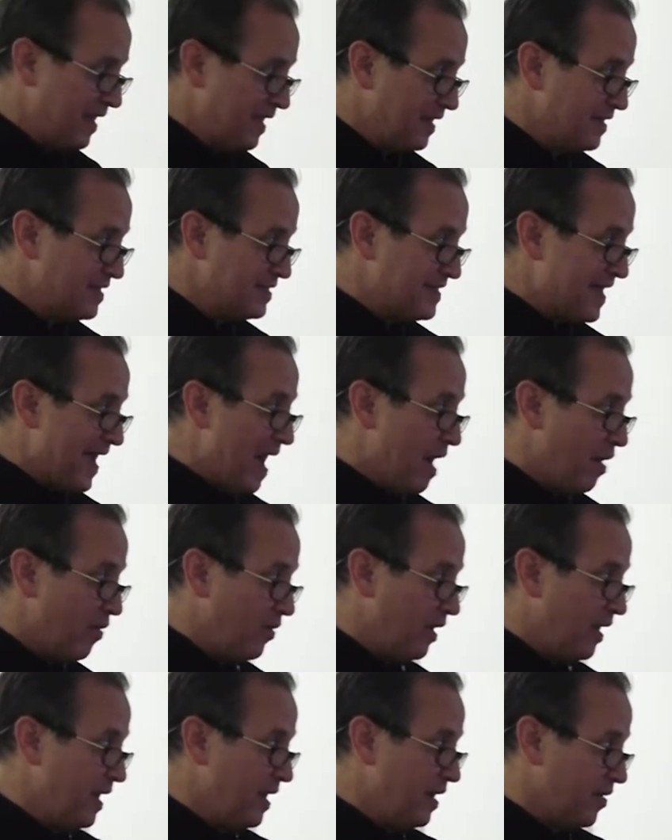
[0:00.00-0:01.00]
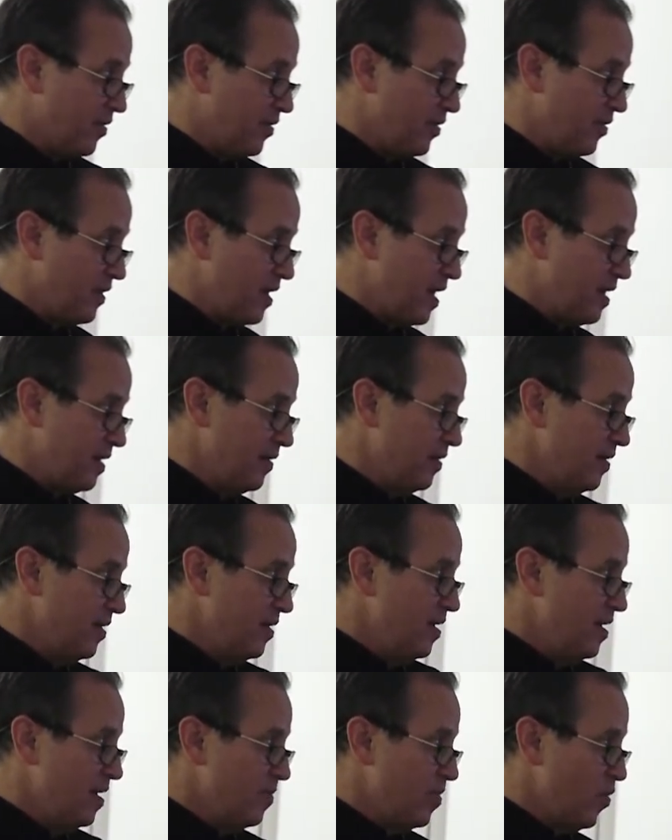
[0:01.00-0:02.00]
up taking this out later, okay?
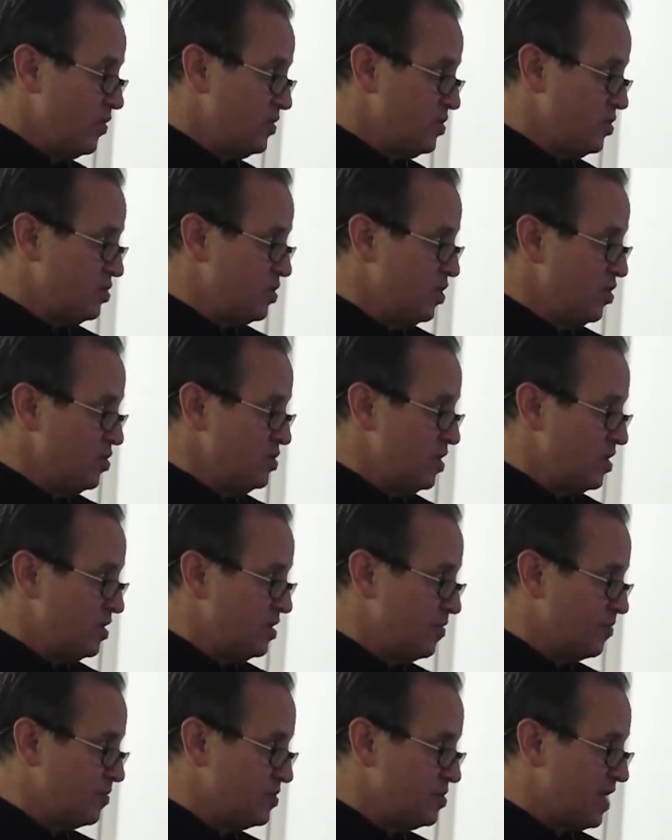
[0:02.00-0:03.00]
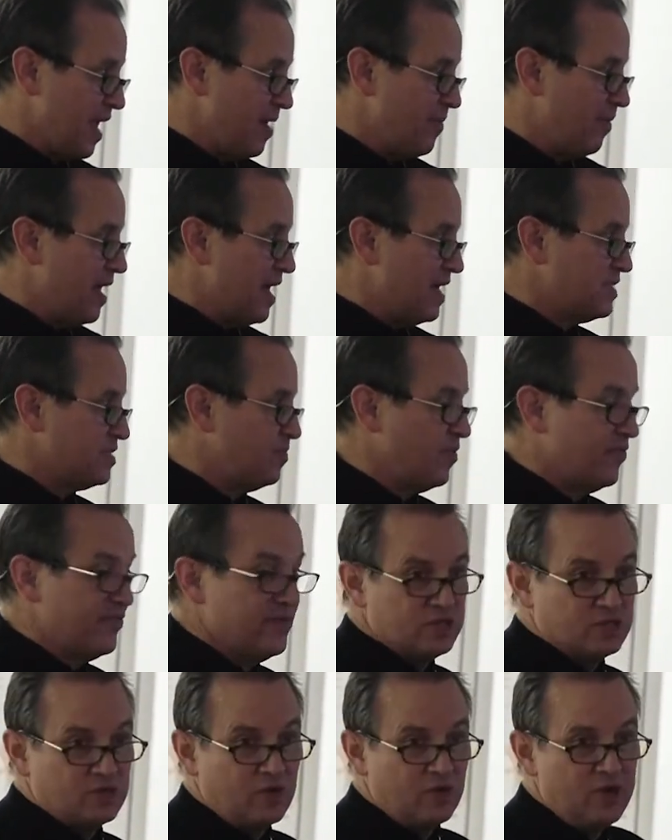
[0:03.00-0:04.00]
But we're just using it to stabilize
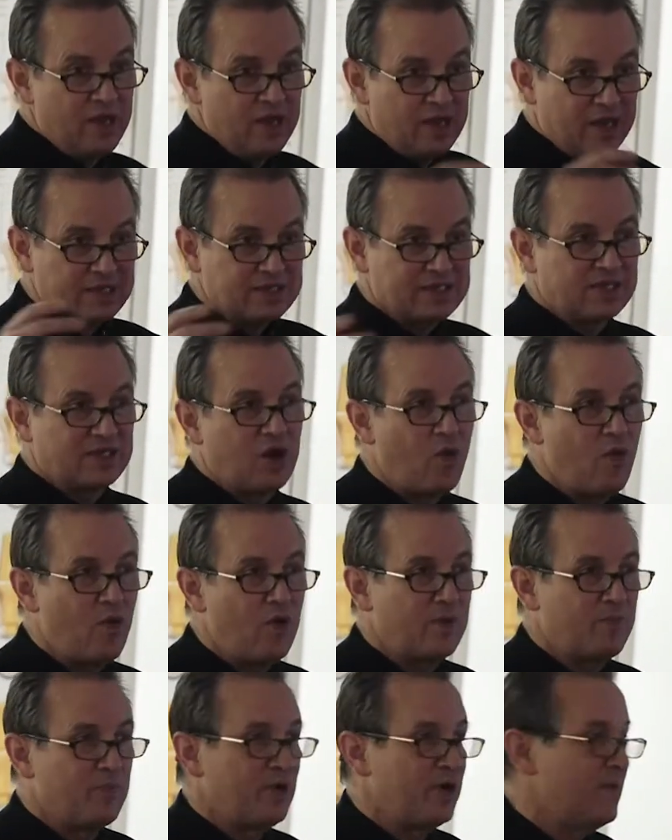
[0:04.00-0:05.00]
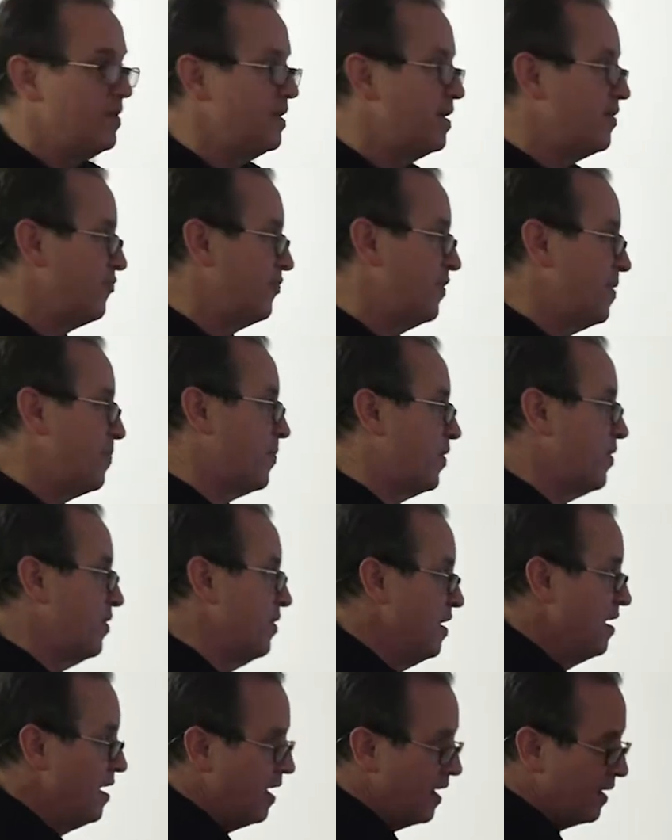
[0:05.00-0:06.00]
the provisional because I don't want to put him in a
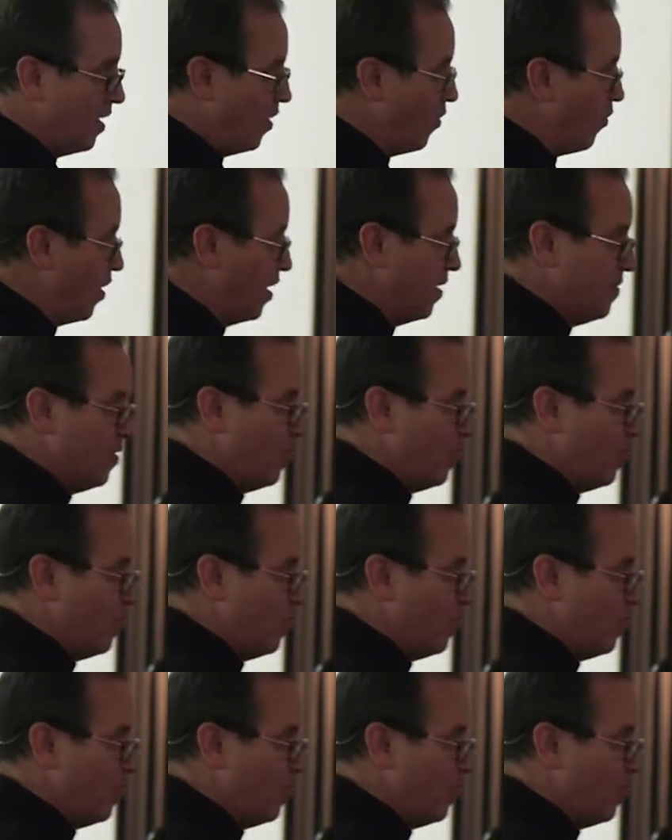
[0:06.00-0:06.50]
flipper. I don't